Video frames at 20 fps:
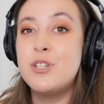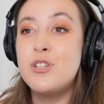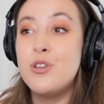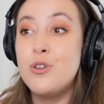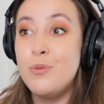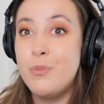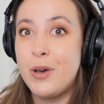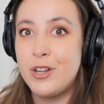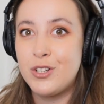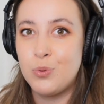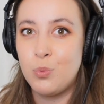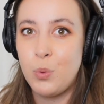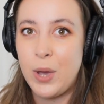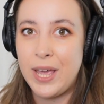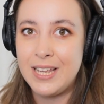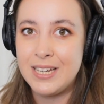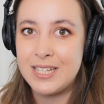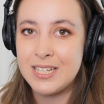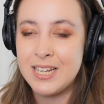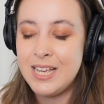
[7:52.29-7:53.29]
too much
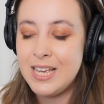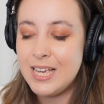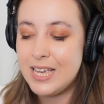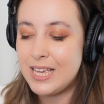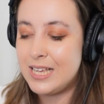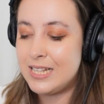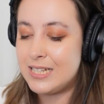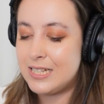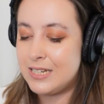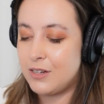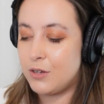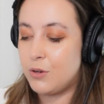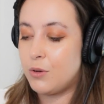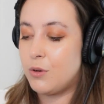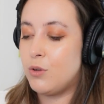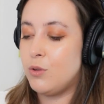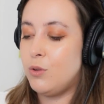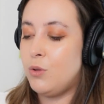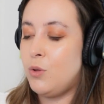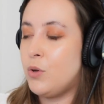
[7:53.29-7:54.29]
weight. He's in a
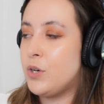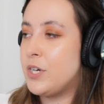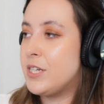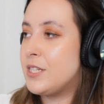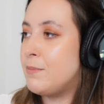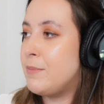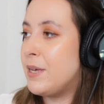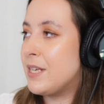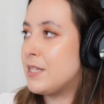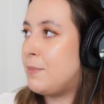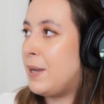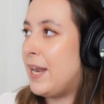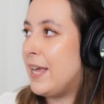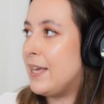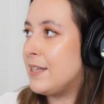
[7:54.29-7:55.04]
glorious mix.